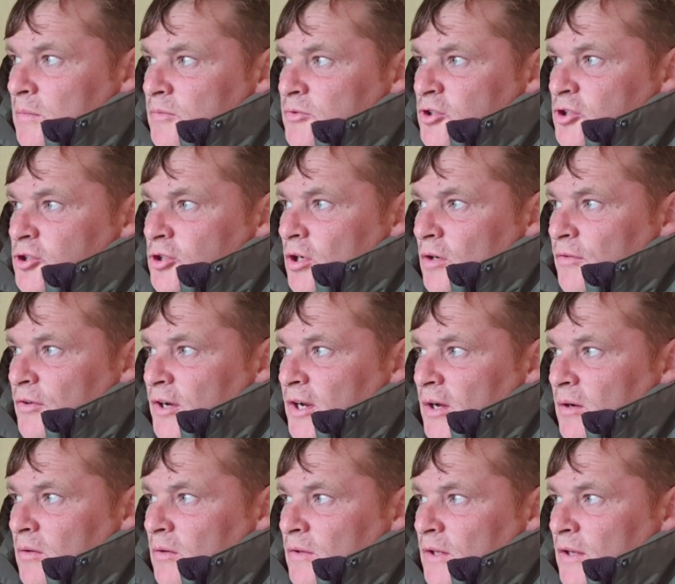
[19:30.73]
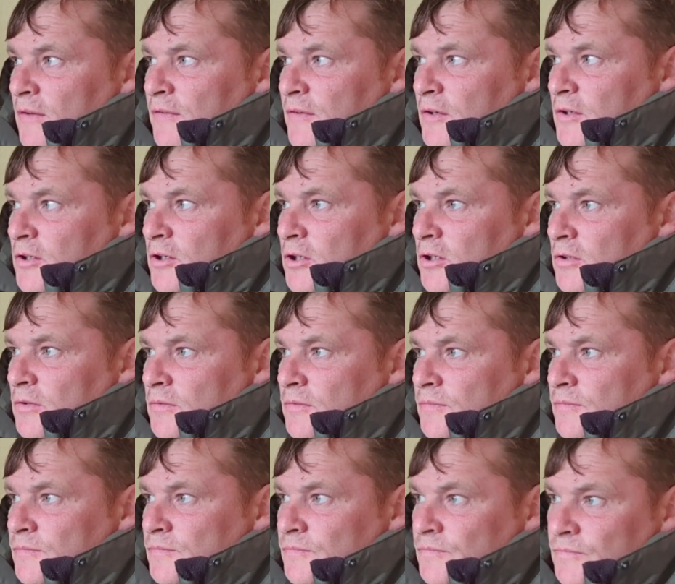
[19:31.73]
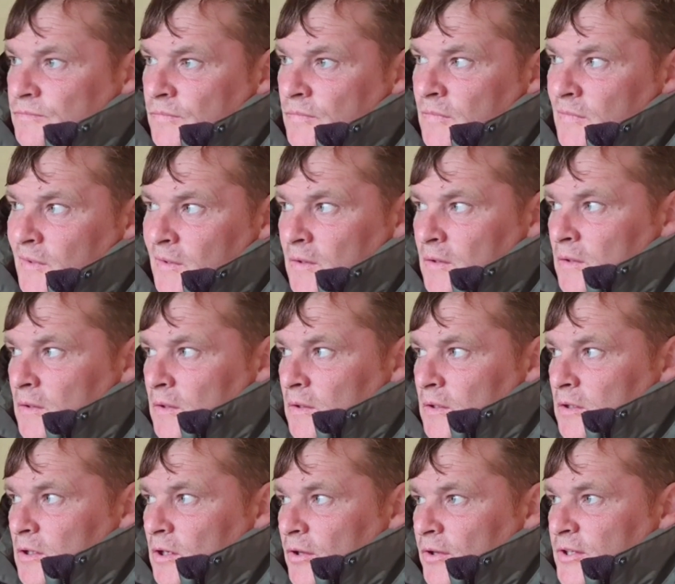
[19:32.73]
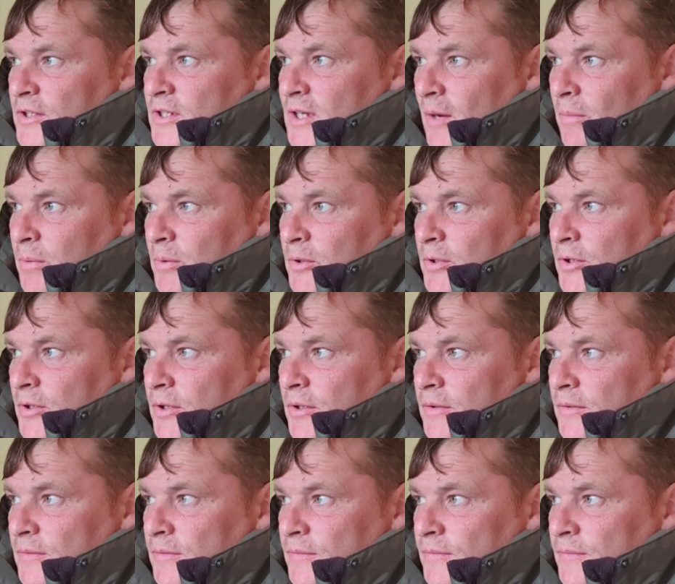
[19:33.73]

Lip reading: We've just over an hour left at go. Nothing's happened.